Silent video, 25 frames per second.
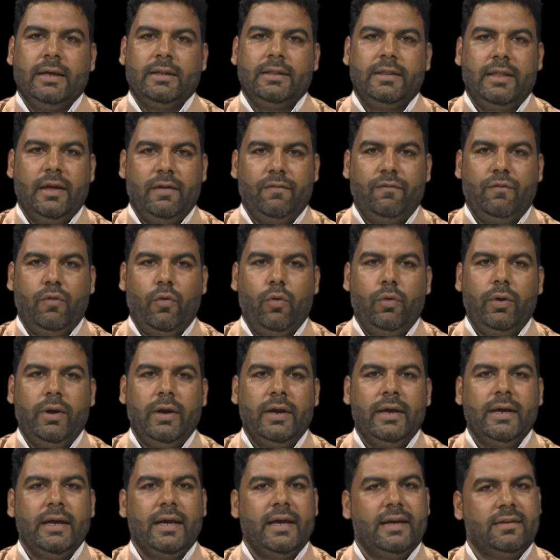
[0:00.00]
Therefore,
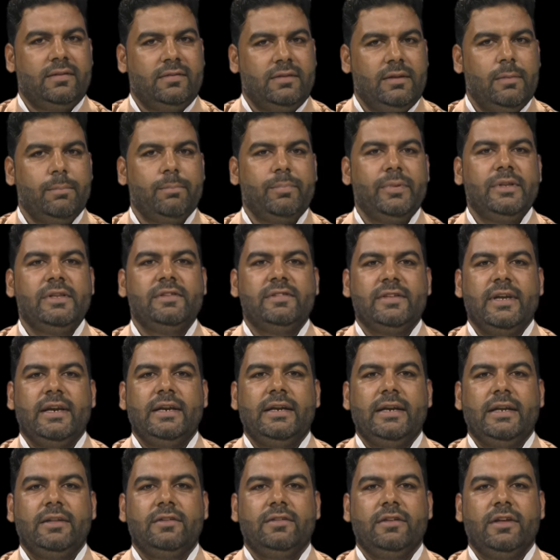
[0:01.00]
a simple
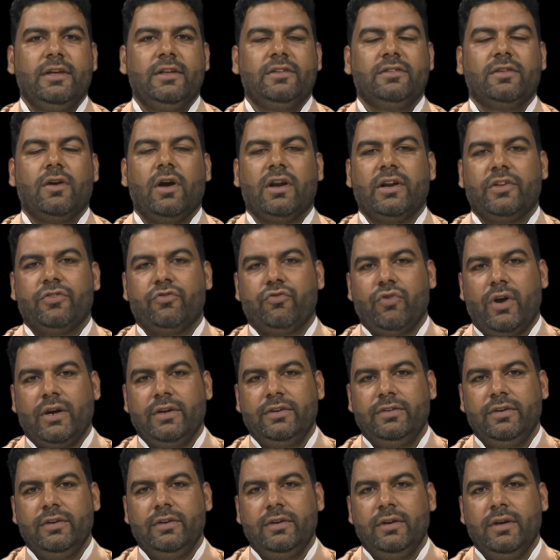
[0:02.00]
sentence is
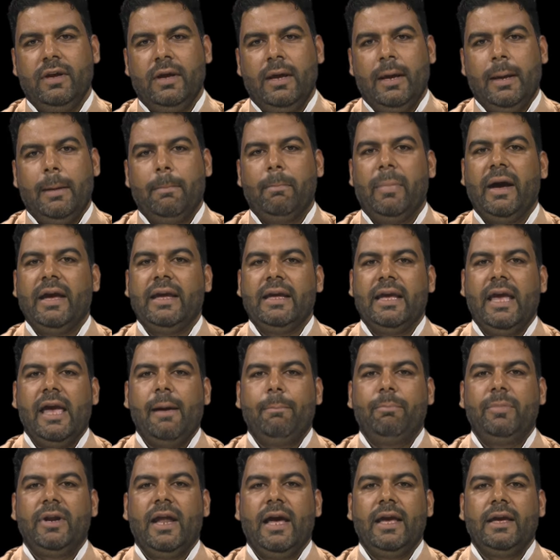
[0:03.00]
constructed by
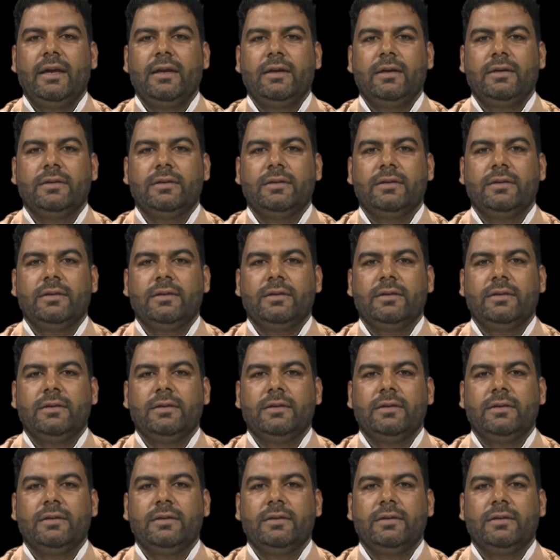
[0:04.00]
applying